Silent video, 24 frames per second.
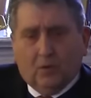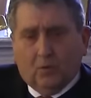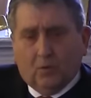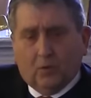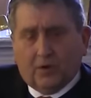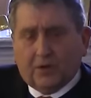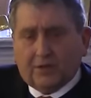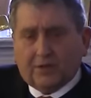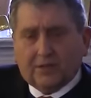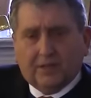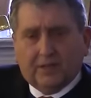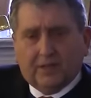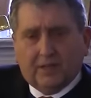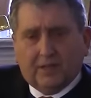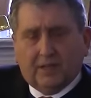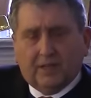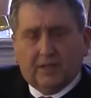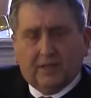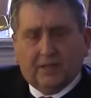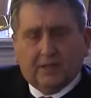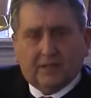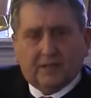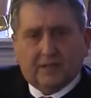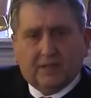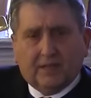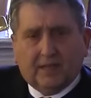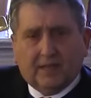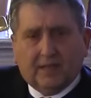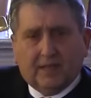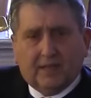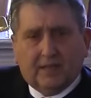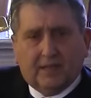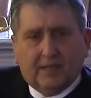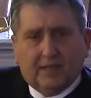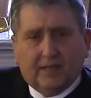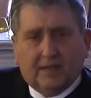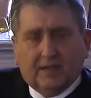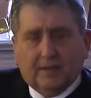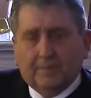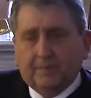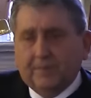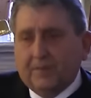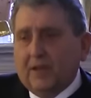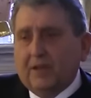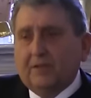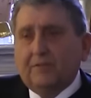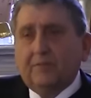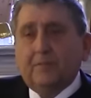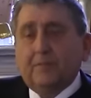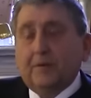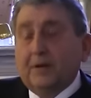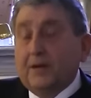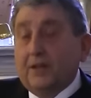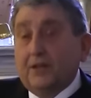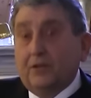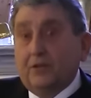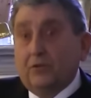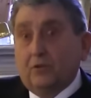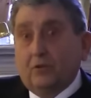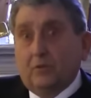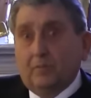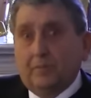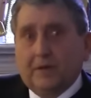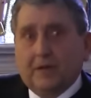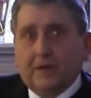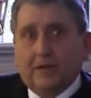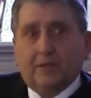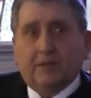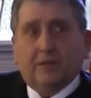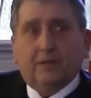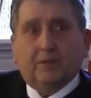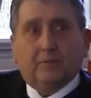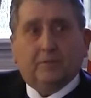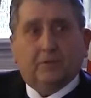working on this, and um, everybody knew about it.